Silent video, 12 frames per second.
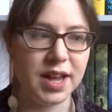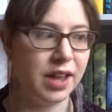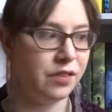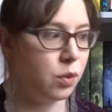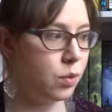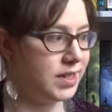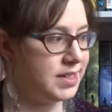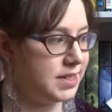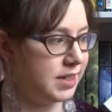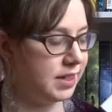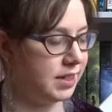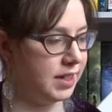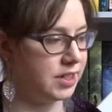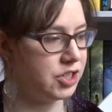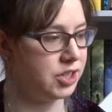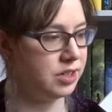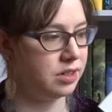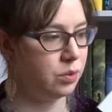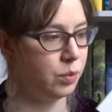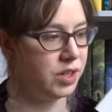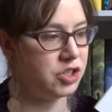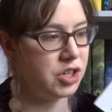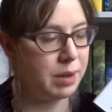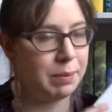I have quite a collection,
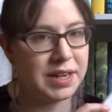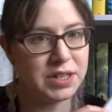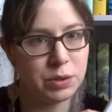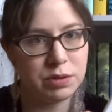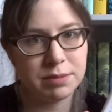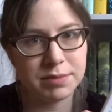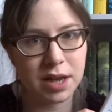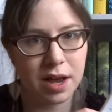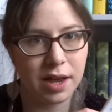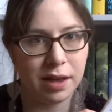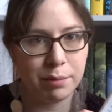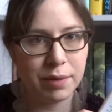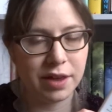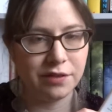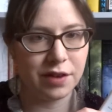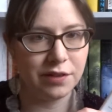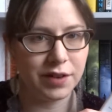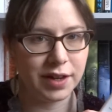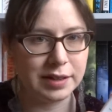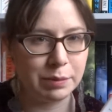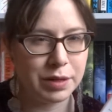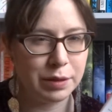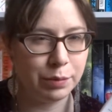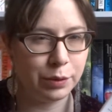which I might do sometime if I find that
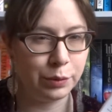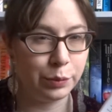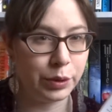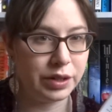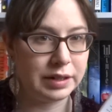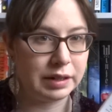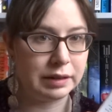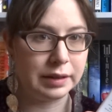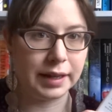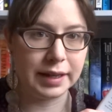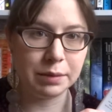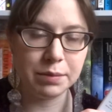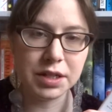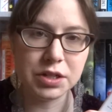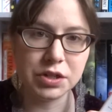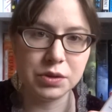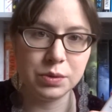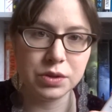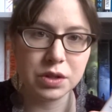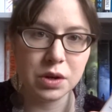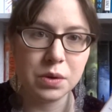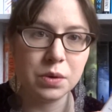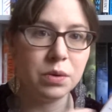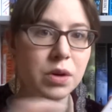people would like me to do
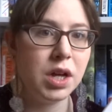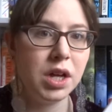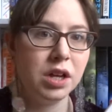so.